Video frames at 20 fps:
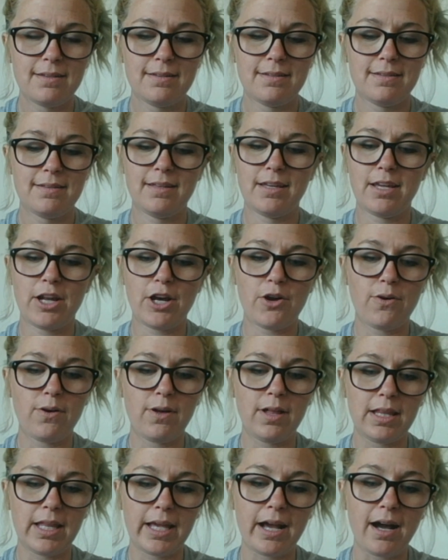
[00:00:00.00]
You know,
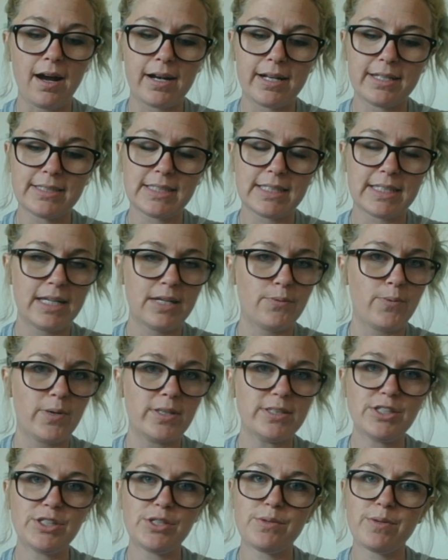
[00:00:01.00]
like, honestly, once
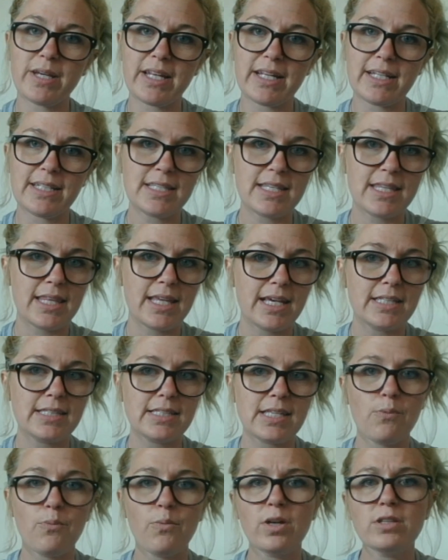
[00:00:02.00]
you get into this, and
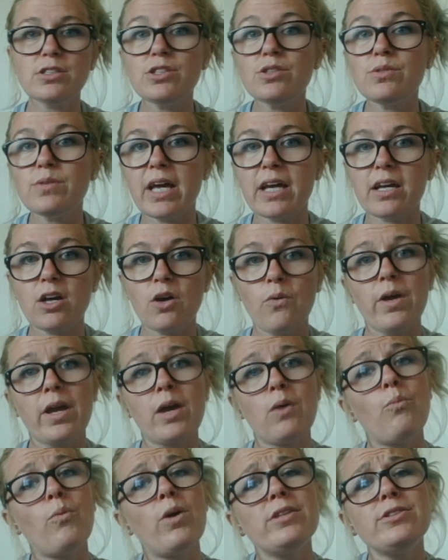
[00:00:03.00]
once you get going, and
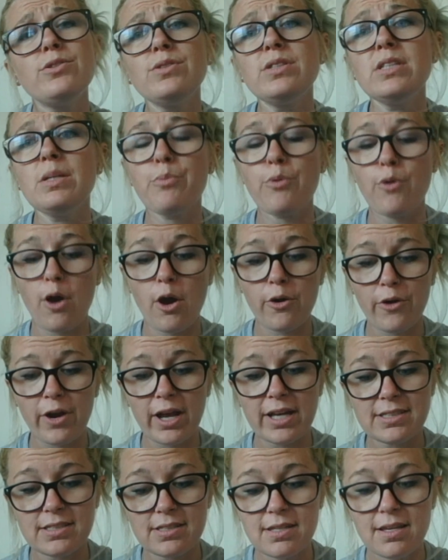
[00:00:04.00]
once you see
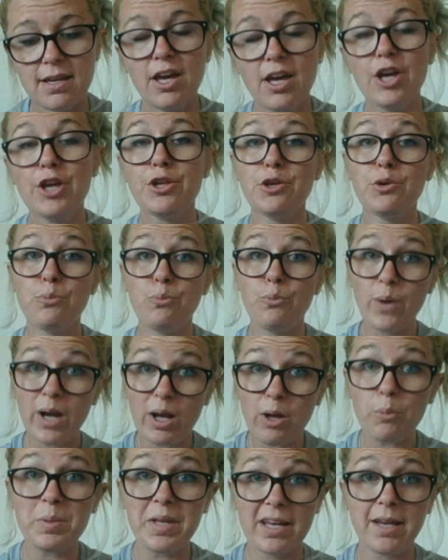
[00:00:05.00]
progress, you will
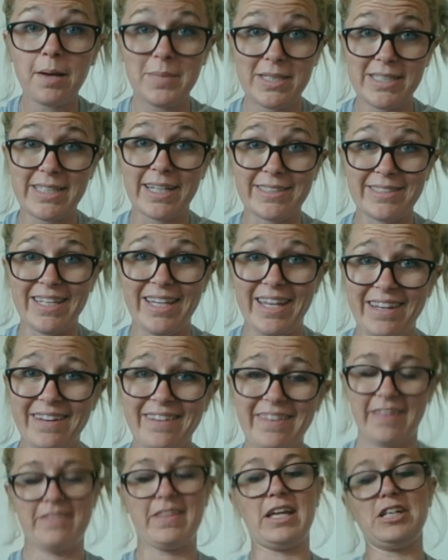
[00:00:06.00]
become addicted.
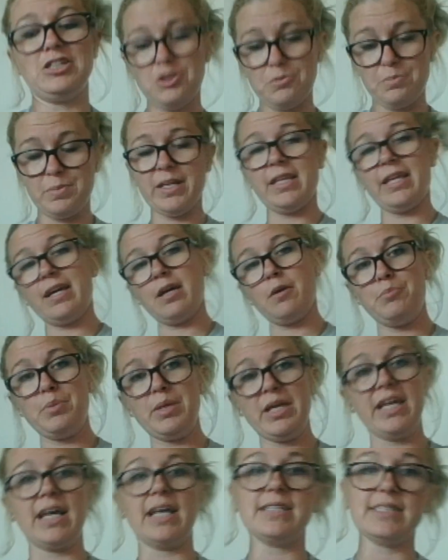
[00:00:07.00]
That should be like a
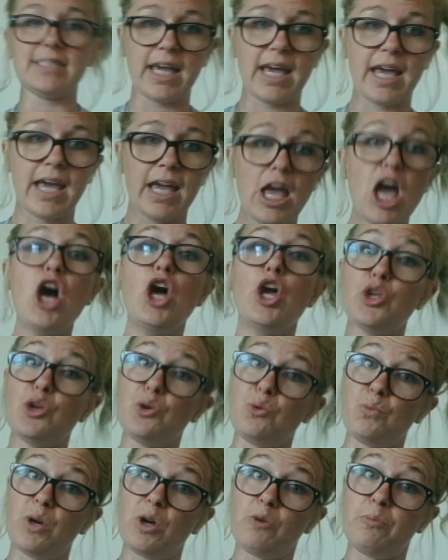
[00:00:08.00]
PSA. You
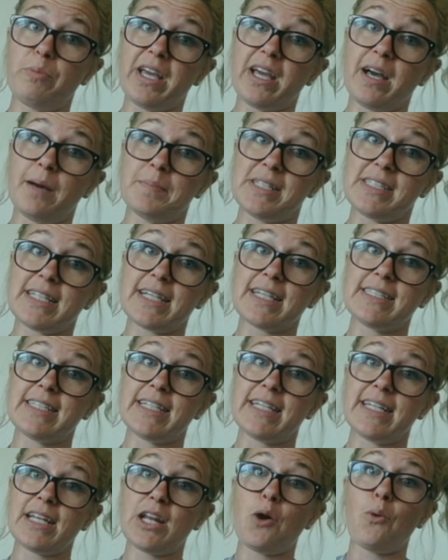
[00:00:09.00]
will become
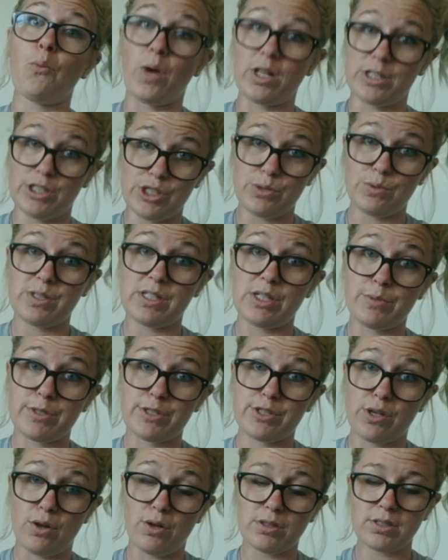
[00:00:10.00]
addicted once you see
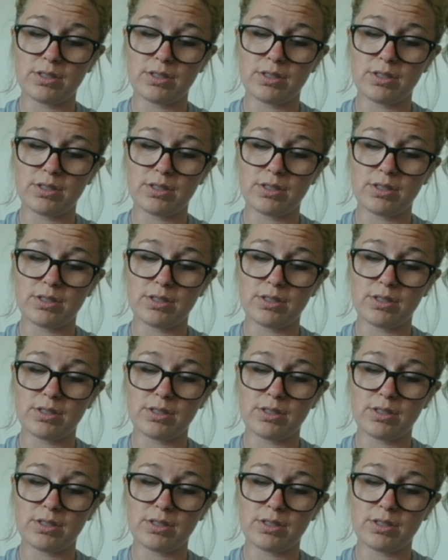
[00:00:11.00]
results.